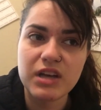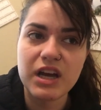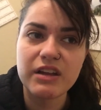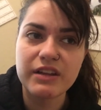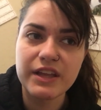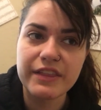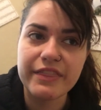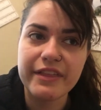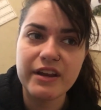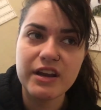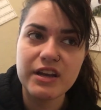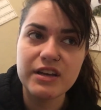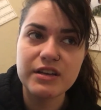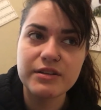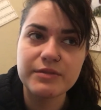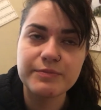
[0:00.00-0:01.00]
I like that
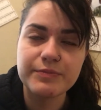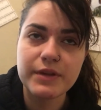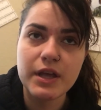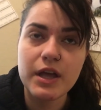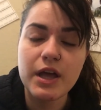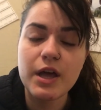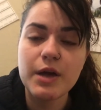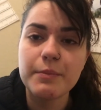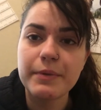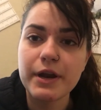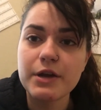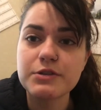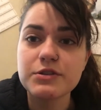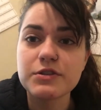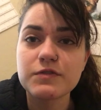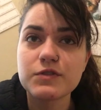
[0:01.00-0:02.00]
idea. But I
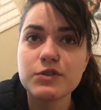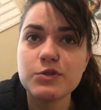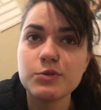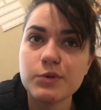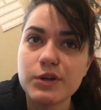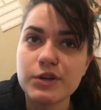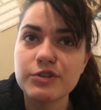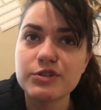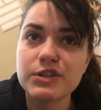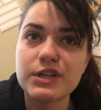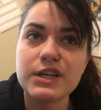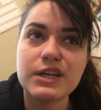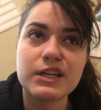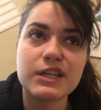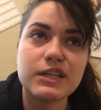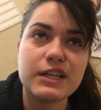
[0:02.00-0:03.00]
also have to do laundry
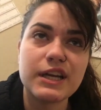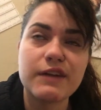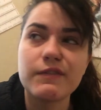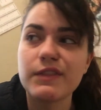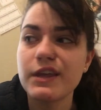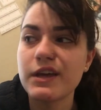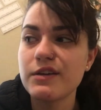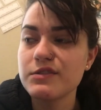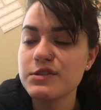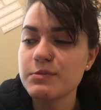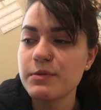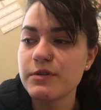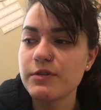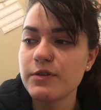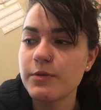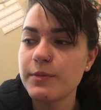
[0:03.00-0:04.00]
and clean everything else in
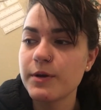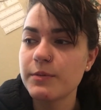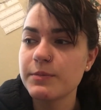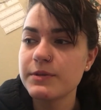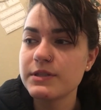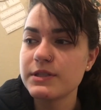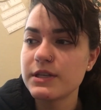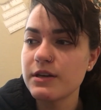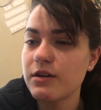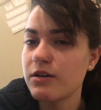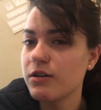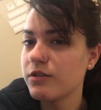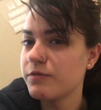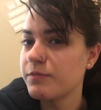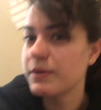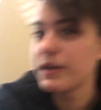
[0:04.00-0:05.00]
my room up and take all of